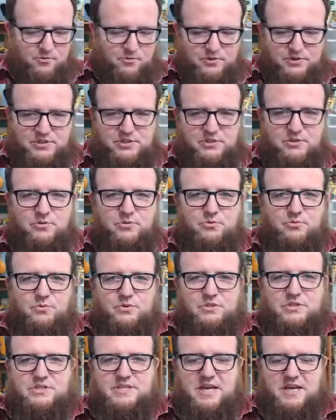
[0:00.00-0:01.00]
We'll
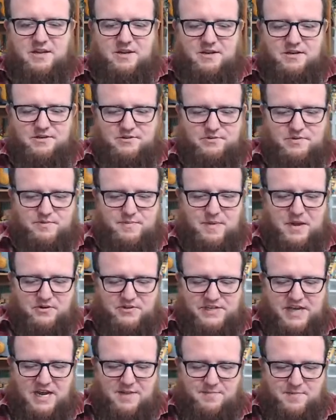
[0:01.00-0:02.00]
just do some
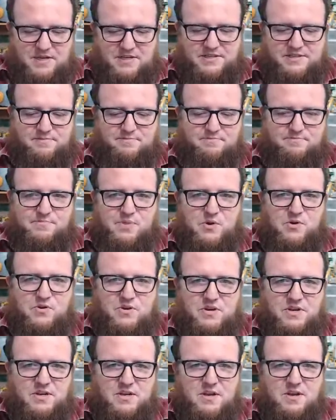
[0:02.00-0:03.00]
entertainment, some Boone